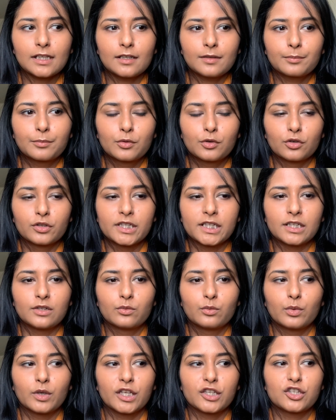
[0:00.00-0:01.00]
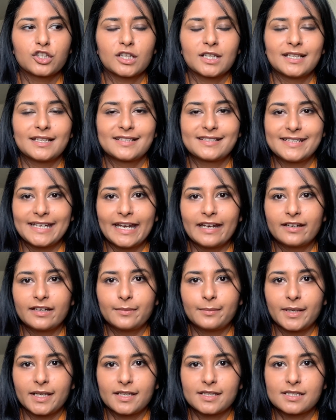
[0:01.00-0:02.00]
protein which is dairy
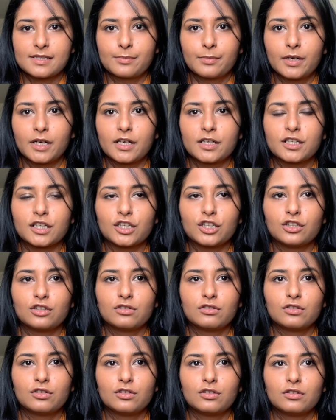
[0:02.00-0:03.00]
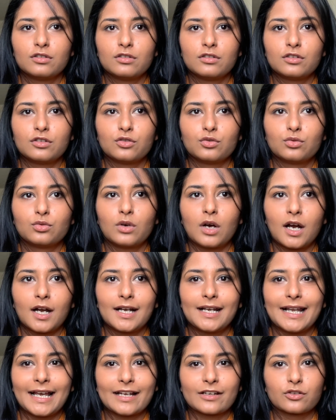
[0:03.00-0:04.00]
based, but you are
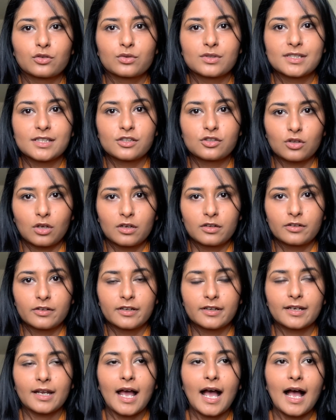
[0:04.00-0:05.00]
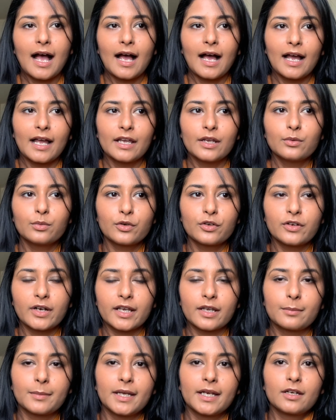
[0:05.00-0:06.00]
lactose intolerant, I would
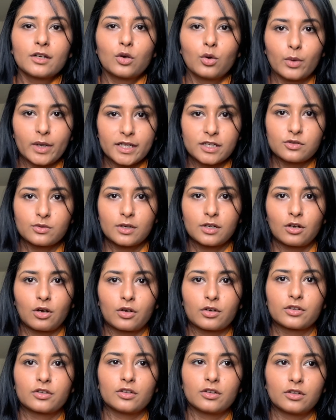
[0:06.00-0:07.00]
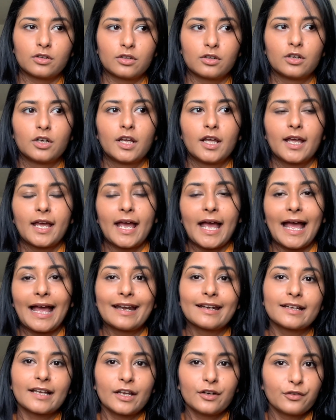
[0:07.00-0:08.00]
recommend going to a doctor
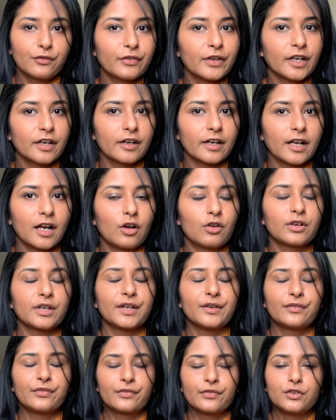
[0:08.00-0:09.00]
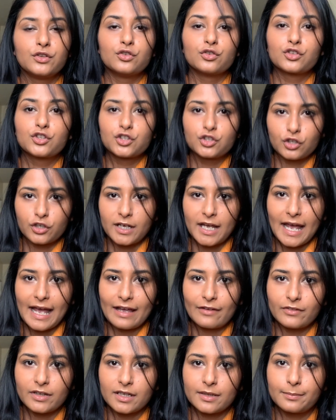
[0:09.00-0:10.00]
and kind of figuring out if you should
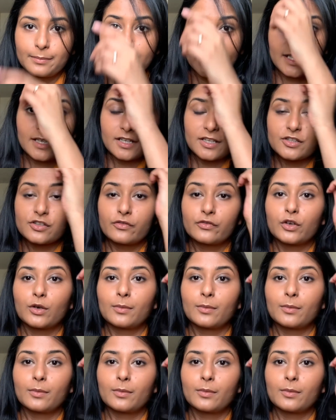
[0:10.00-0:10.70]
have it because of your